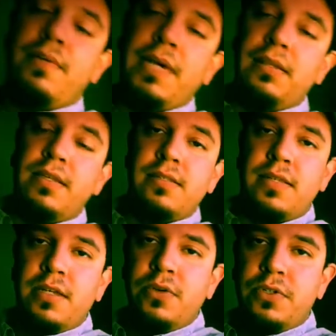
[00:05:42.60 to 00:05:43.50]
my list.
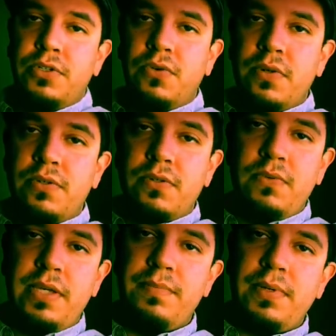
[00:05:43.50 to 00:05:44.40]
I know it's short and
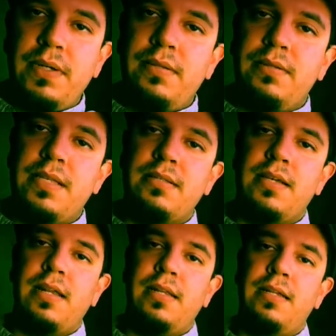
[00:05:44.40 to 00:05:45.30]
sweet, but that's
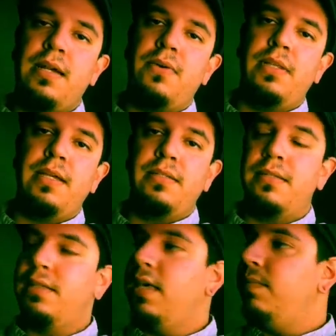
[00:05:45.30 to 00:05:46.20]
kind of how I like
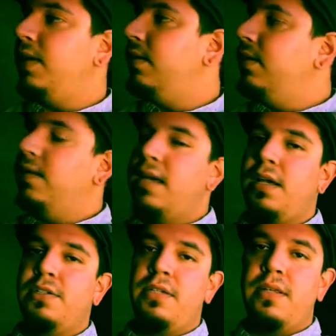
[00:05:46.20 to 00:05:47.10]
to keep it. I
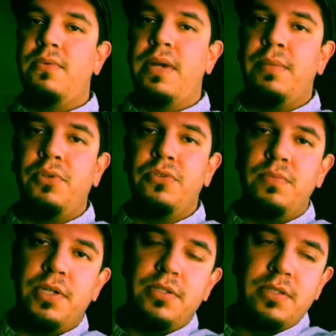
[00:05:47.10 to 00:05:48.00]
actually didn't ramble too
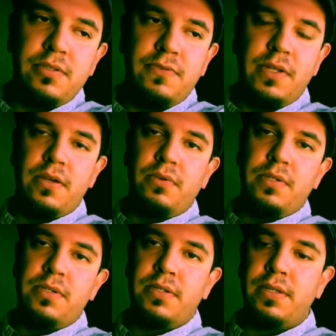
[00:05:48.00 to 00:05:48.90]
much in this video,
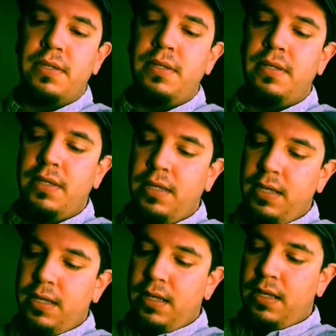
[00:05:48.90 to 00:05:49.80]
which is good.
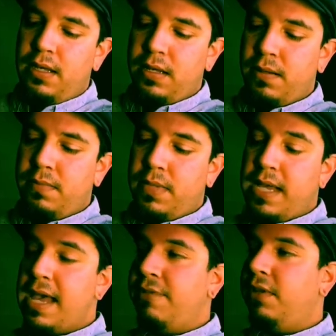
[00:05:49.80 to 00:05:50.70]
I
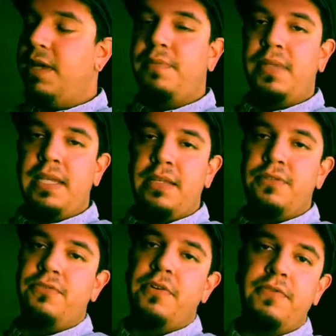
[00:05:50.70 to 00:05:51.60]
have a lot of plans
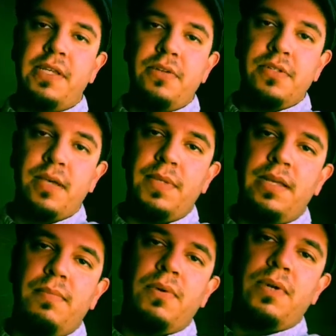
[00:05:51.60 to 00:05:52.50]
for videos coming
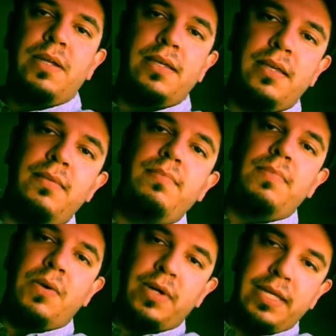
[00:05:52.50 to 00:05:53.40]
up. I want
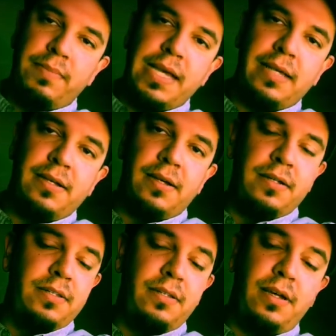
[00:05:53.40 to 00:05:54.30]
to get back
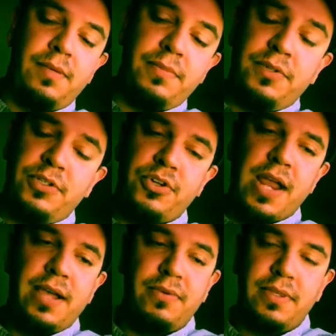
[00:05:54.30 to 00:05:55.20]
on
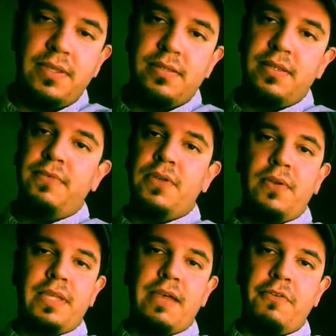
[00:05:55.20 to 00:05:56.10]
track with this, even though I
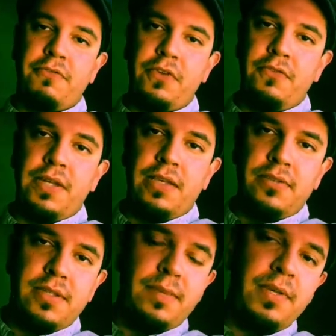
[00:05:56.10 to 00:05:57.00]
only have a few
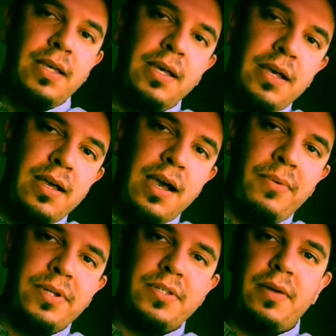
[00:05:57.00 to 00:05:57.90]
videos up. I
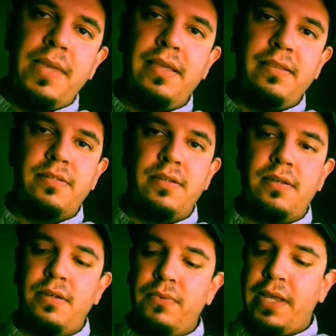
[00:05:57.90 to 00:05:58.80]
want to start making this
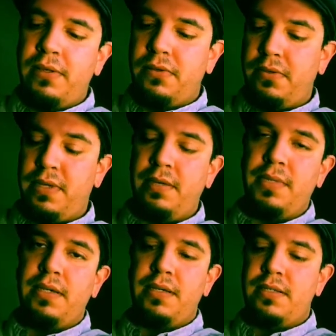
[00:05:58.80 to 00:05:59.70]
a regular thing
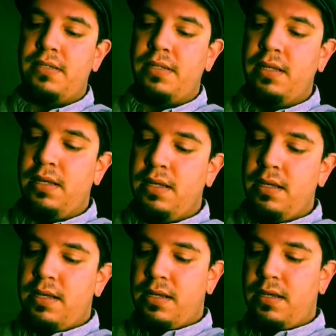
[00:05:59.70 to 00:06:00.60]
because
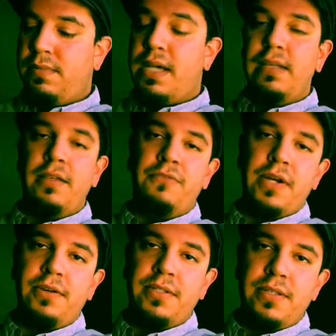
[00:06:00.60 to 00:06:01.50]
I love
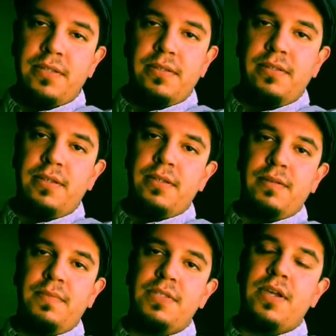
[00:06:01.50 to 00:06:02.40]
fragrances.
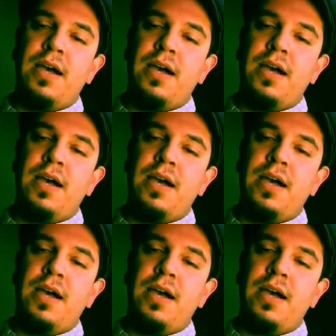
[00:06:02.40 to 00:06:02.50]
It's a